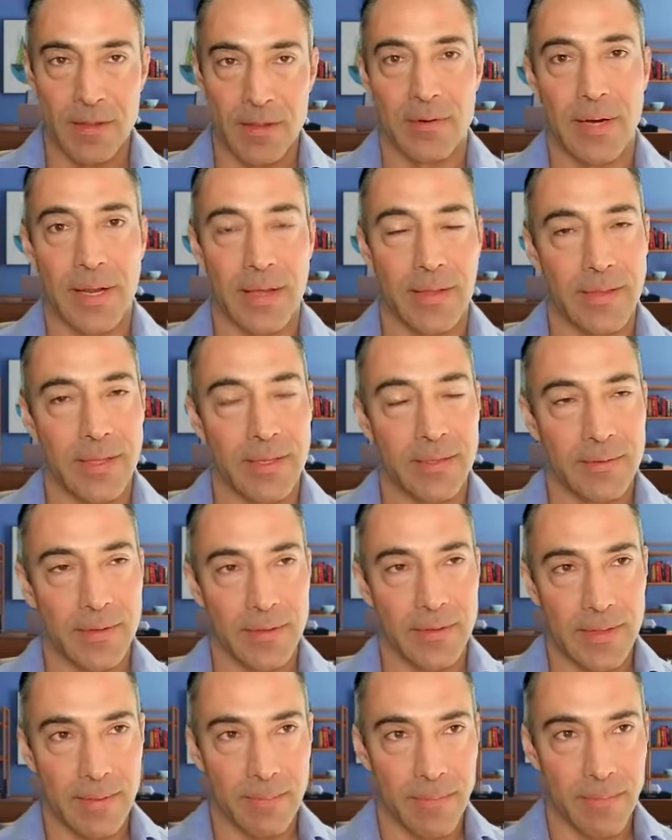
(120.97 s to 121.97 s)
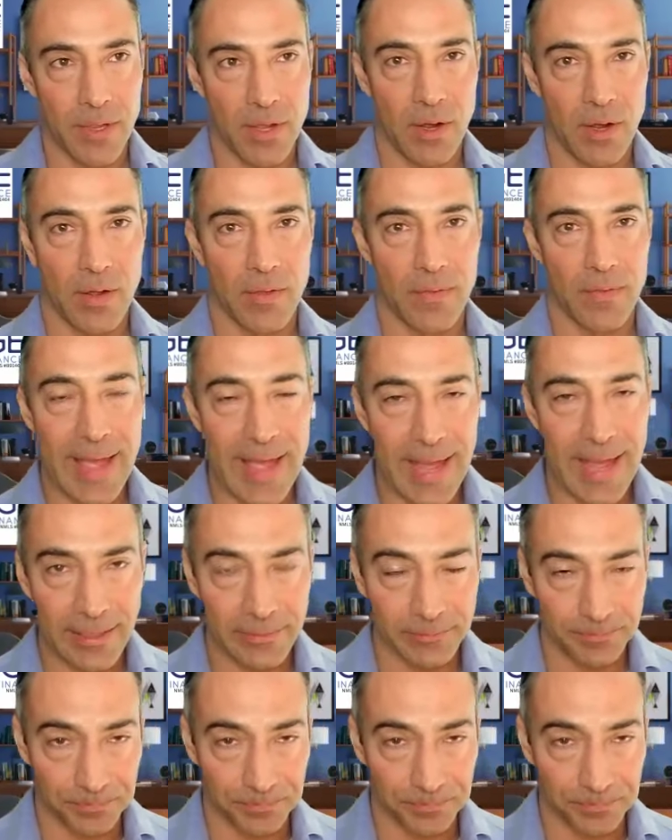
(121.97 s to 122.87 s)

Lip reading: Right? And then beyond that,